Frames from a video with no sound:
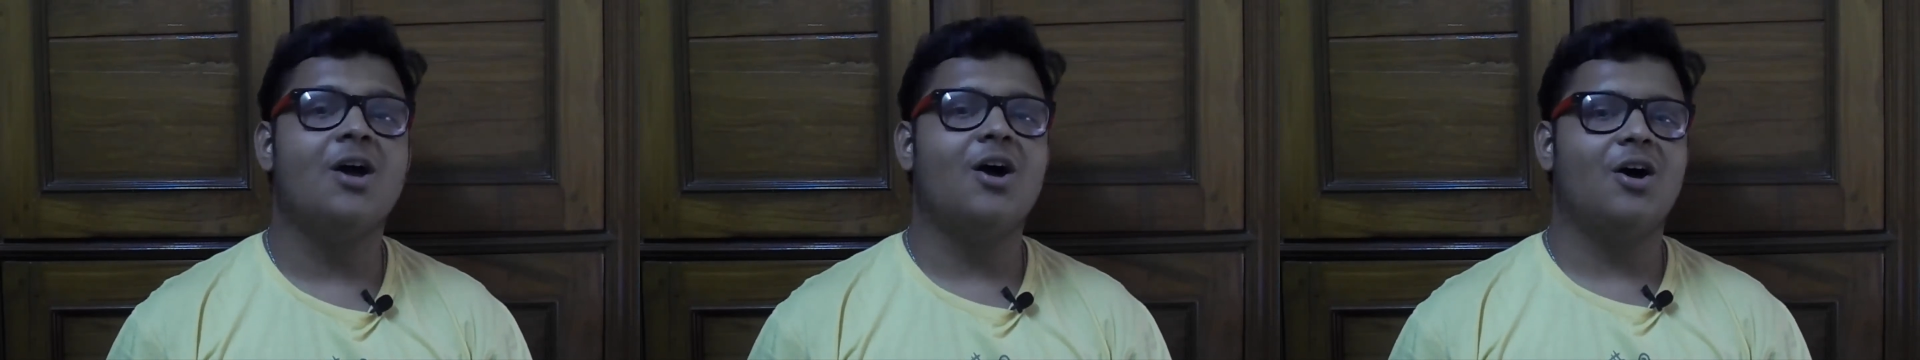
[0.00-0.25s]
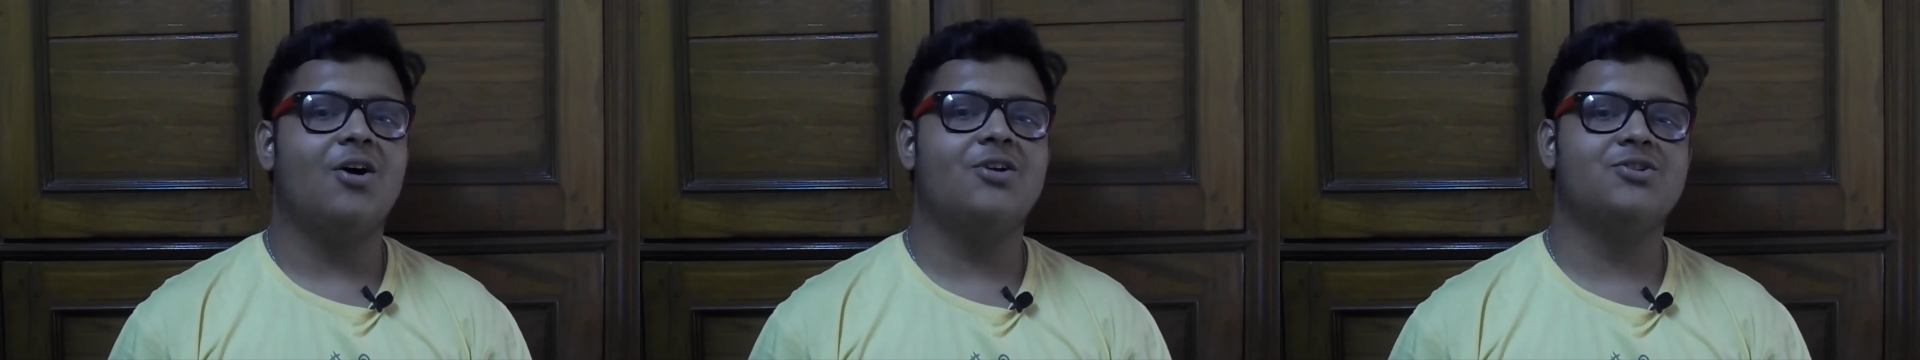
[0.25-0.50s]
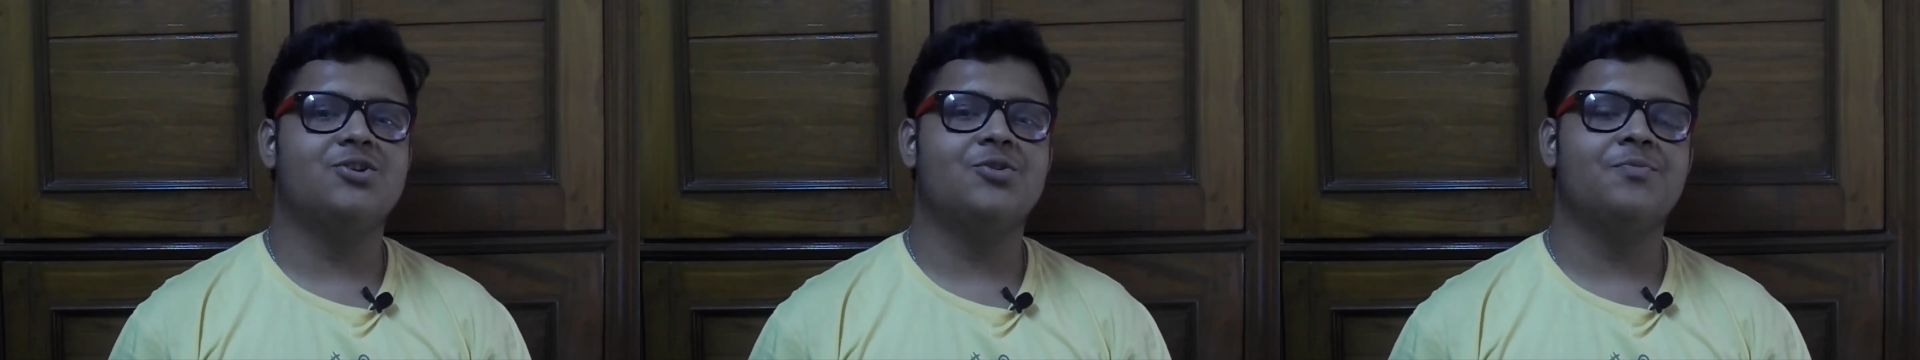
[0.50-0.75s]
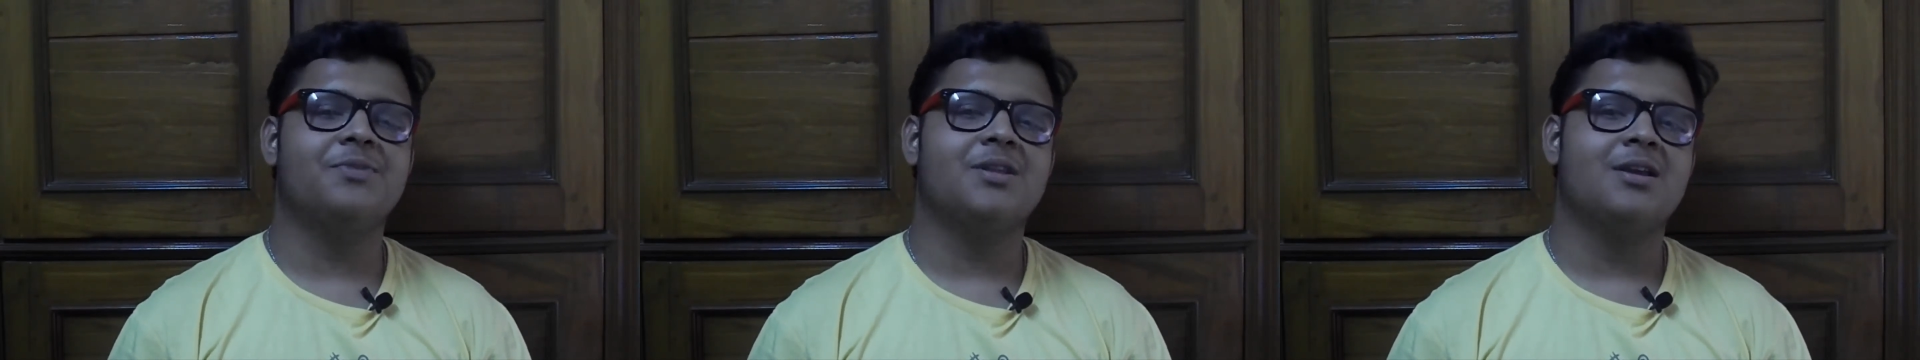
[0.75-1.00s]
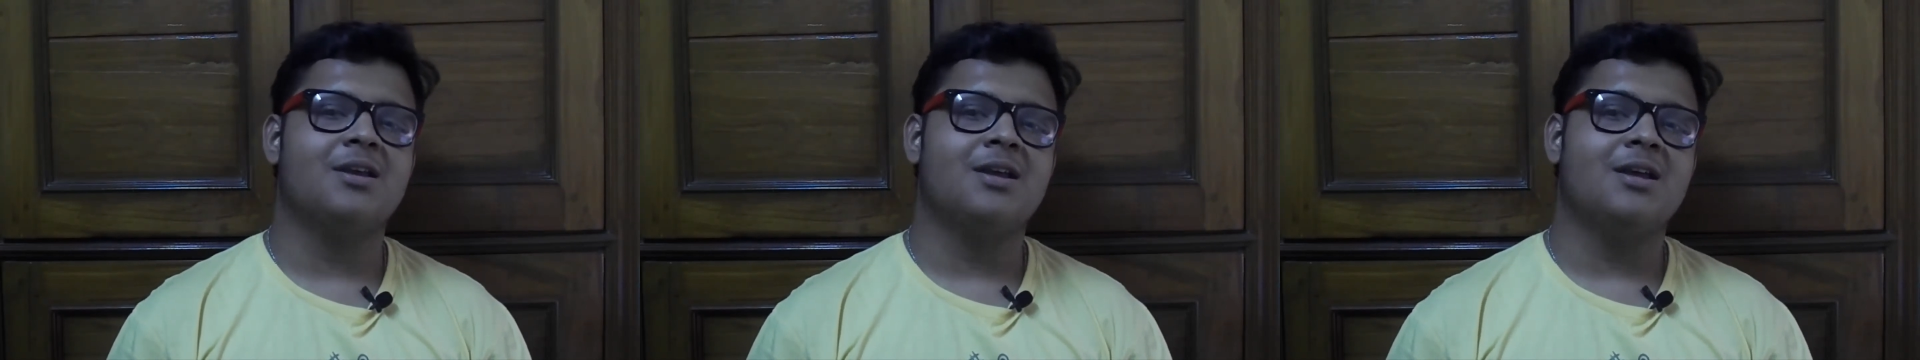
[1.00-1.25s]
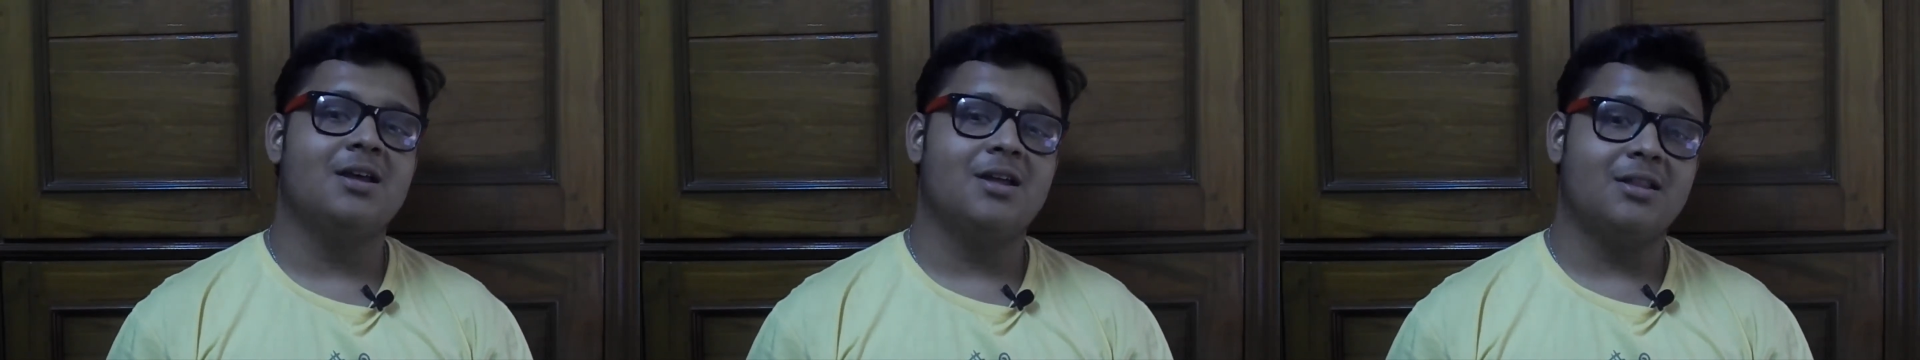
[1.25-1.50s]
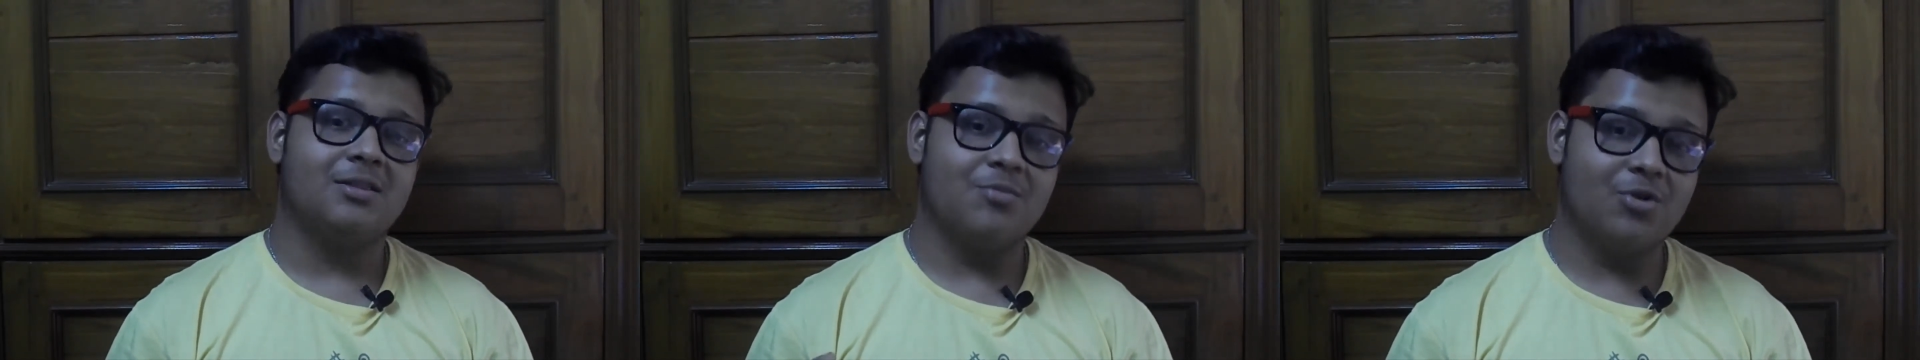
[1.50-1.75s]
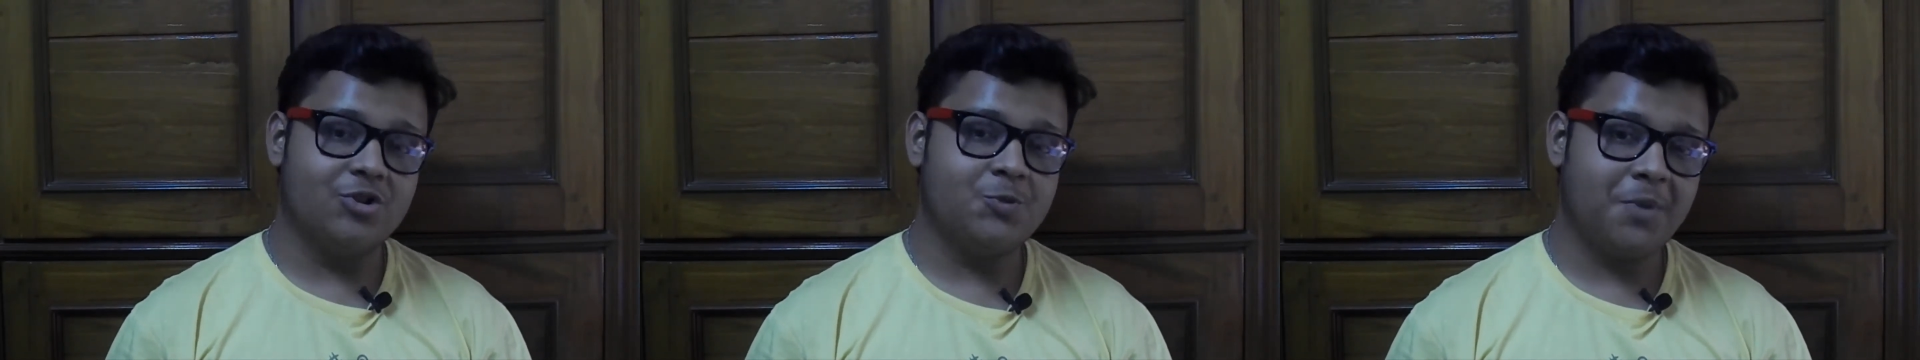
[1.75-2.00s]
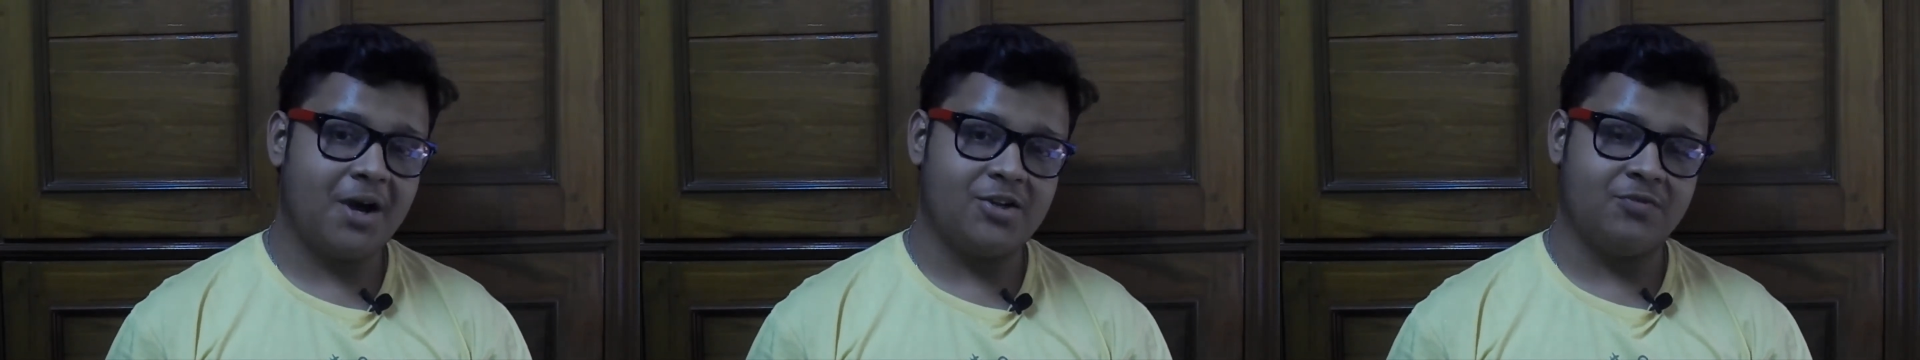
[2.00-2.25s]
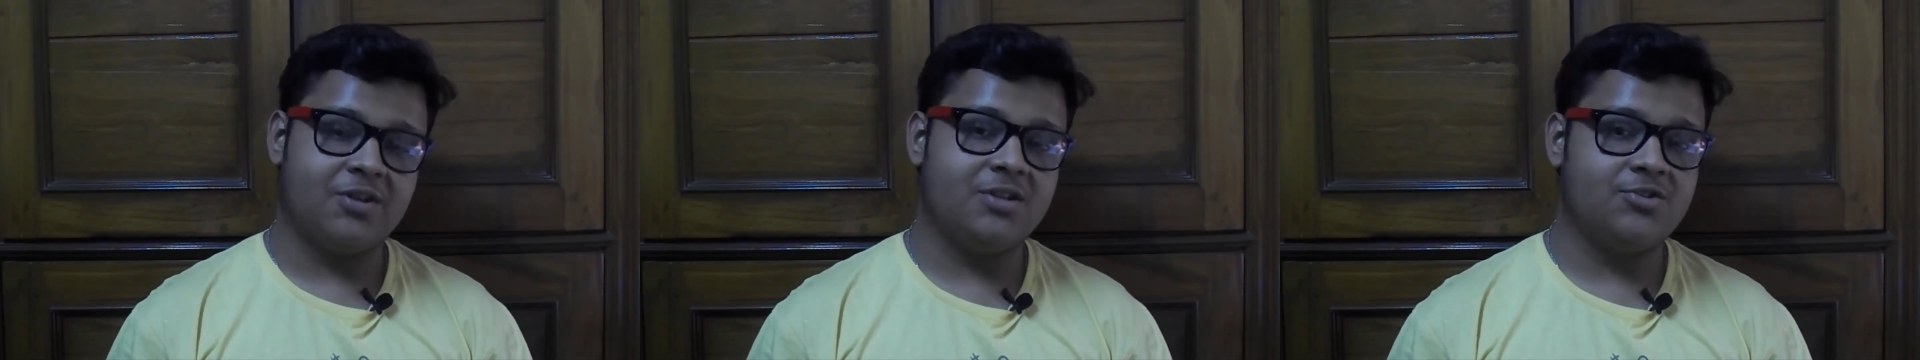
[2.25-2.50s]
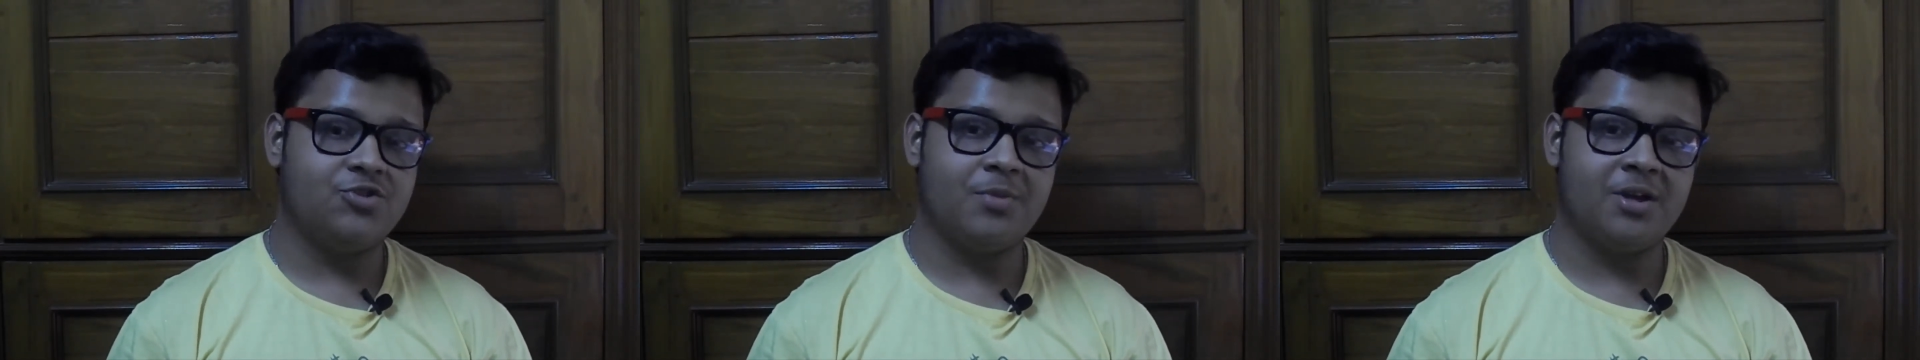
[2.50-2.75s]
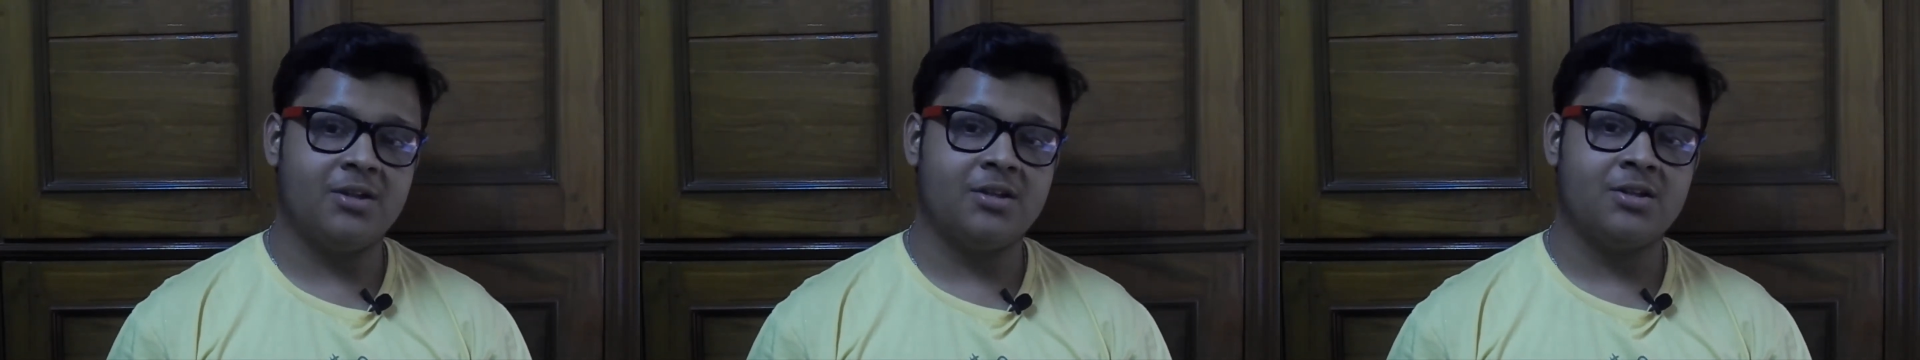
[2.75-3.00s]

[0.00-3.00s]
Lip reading: Also, most part of the instrument